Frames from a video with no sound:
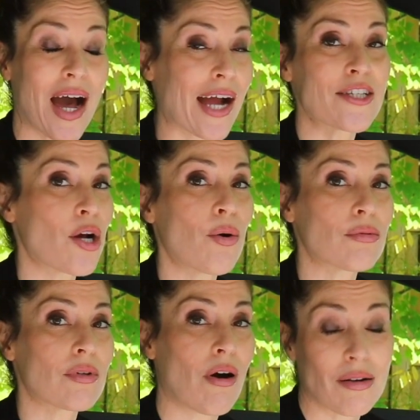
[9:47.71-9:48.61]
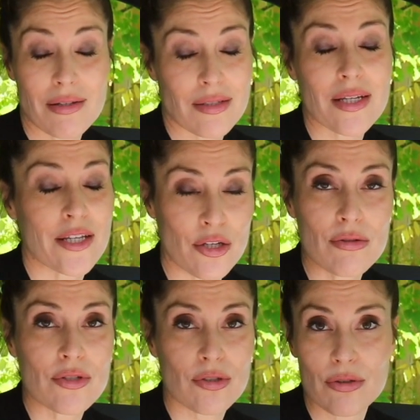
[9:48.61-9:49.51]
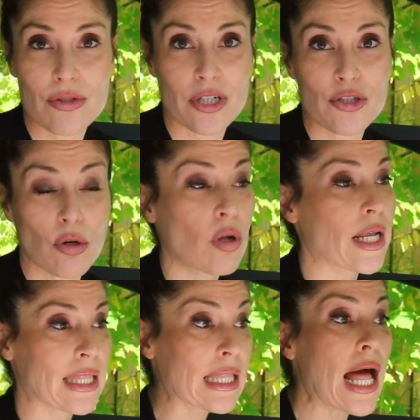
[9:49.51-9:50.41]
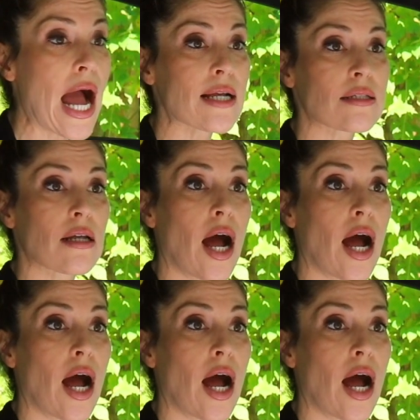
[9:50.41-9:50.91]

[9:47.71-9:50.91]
I don't honestly use cruise control unless